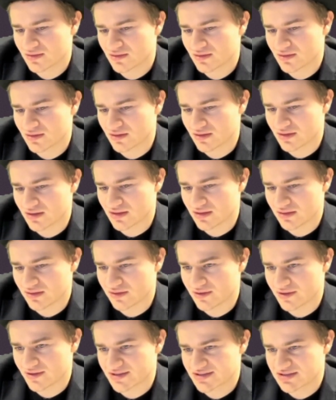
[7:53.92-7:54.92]

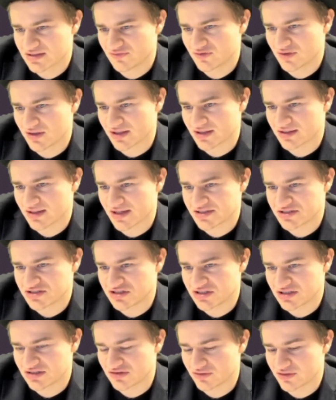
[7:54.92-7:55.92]
And something like knight
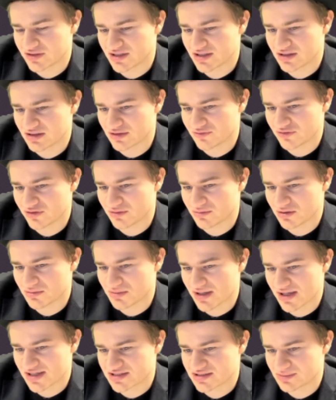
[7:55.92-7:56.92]
g3 here would have been
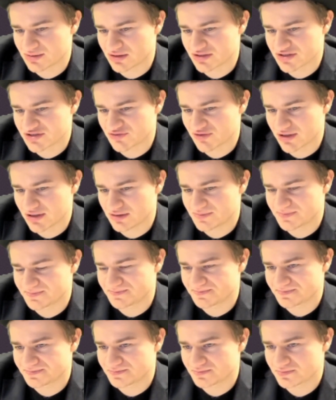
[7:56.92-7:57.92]
possible as well.
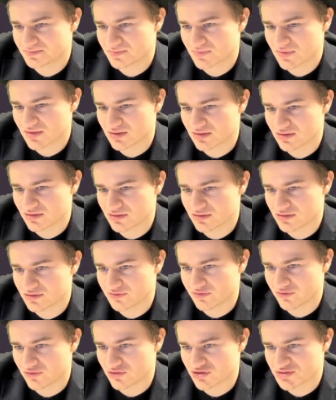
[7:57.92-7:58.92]

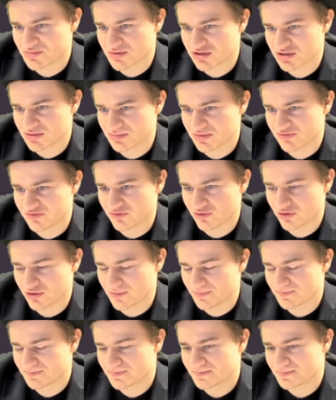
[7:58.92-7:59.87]
Of course, bishop f4.